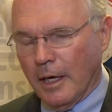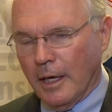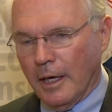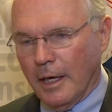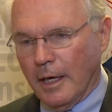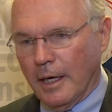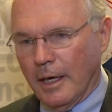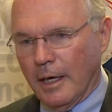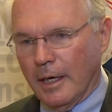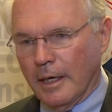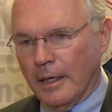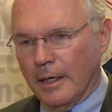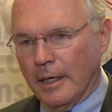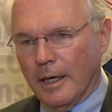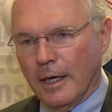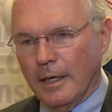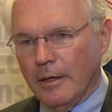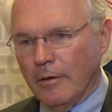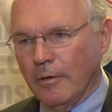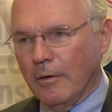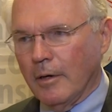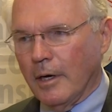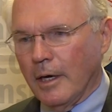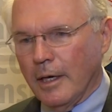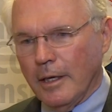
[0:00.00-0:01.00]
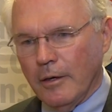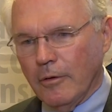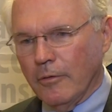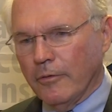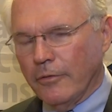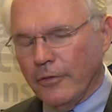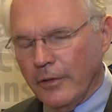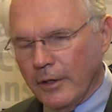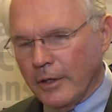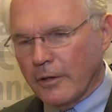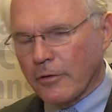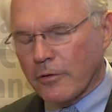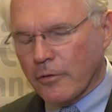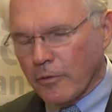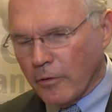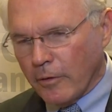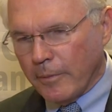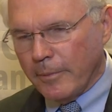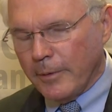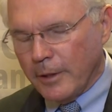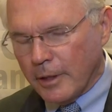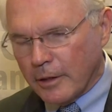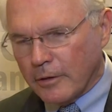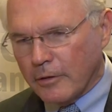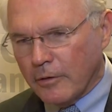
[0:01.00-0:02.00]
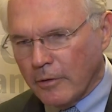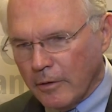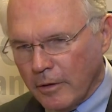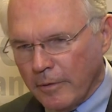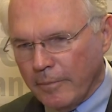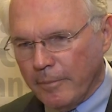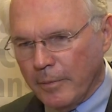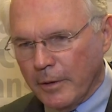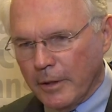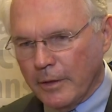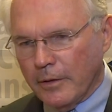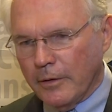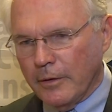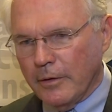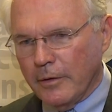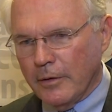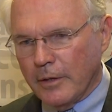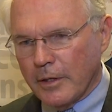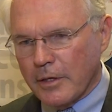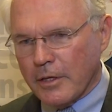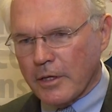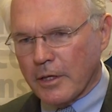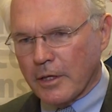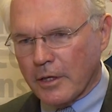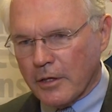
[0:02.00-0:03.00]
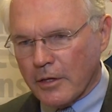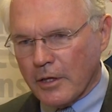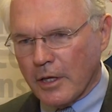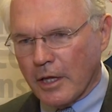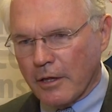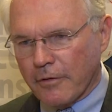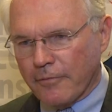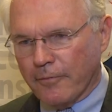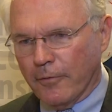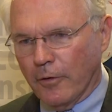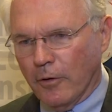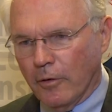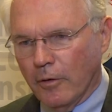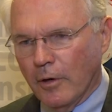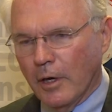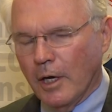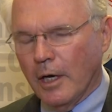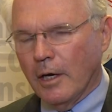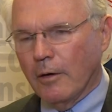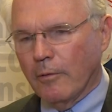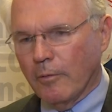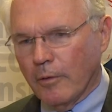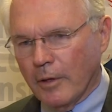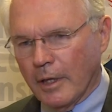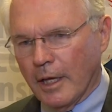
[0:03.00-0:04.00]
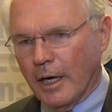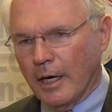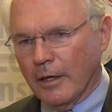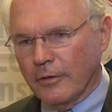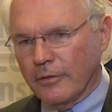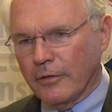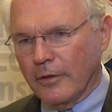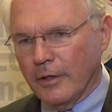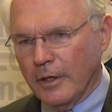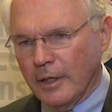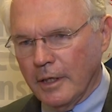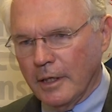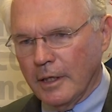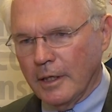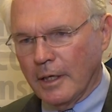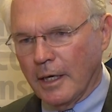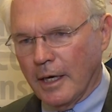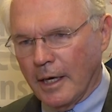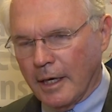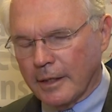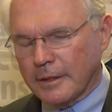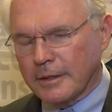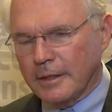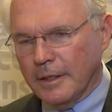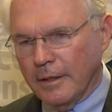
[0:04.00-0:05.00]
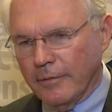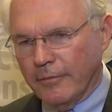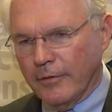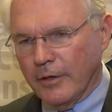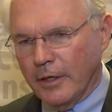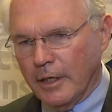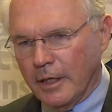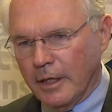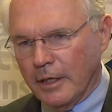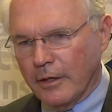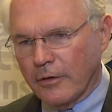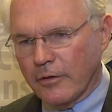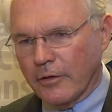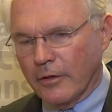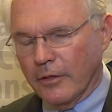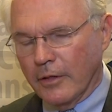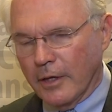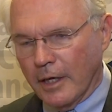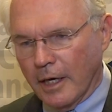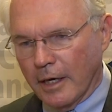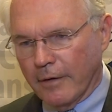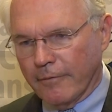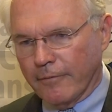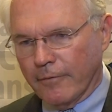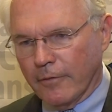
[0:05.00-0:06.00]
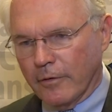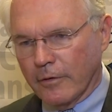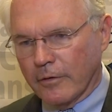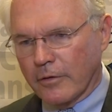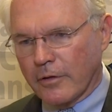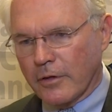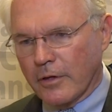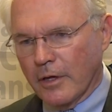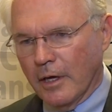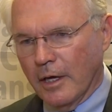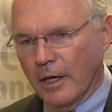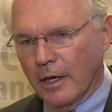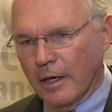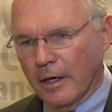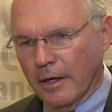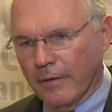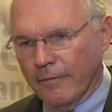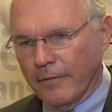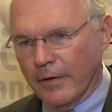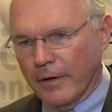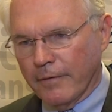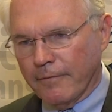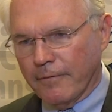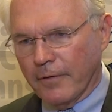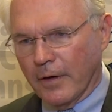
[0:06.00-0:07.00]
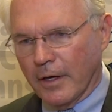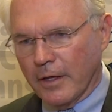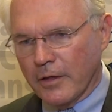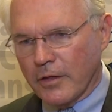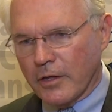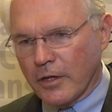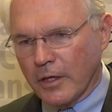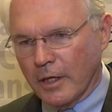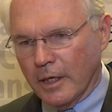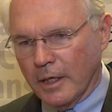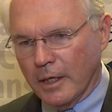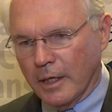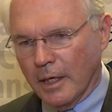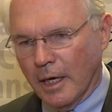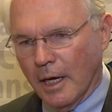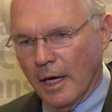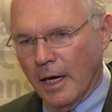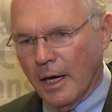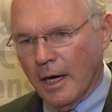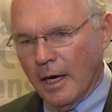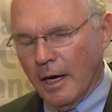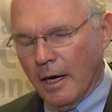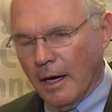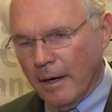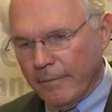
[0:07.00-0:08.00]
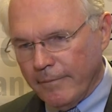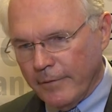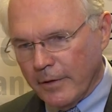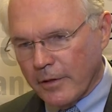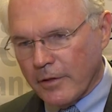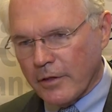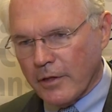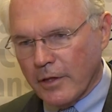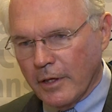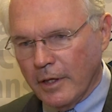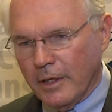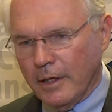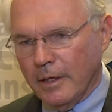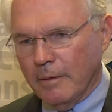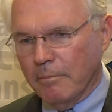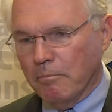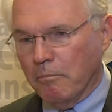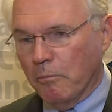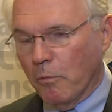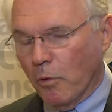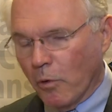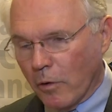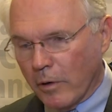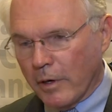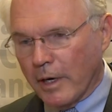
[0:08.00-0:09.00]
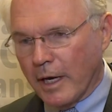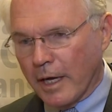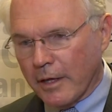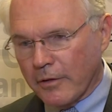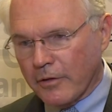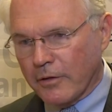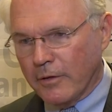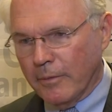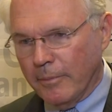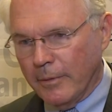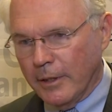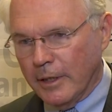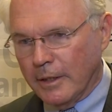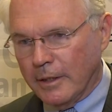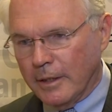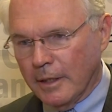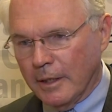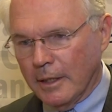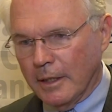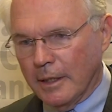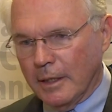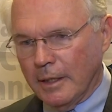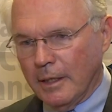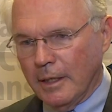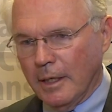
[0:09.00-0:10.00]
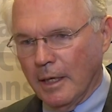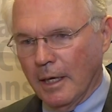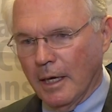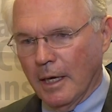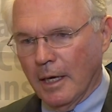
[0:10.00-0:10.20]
And I don't think Serbia could have been this successful without the activities and the efforts of FIC. Obviously, more has to be done.